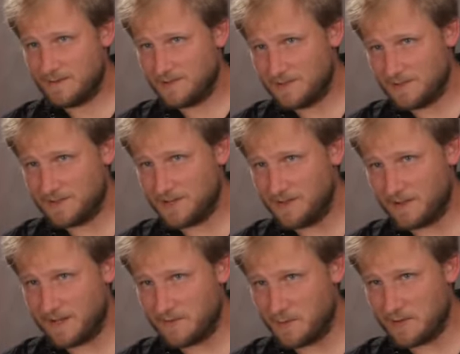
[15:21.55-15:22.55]
She's calling
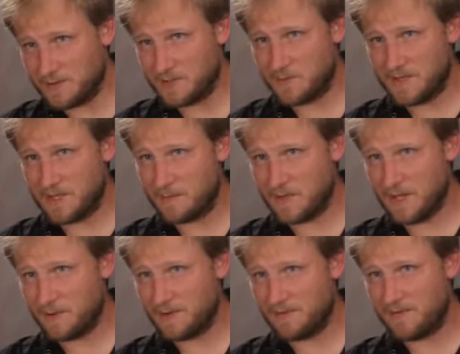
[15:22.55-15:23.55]
everyone that's going to be at that
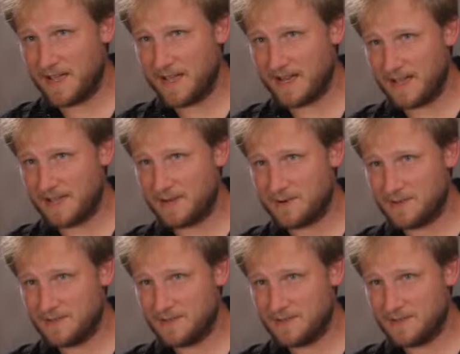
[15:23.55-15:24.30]
banquet a fat cow.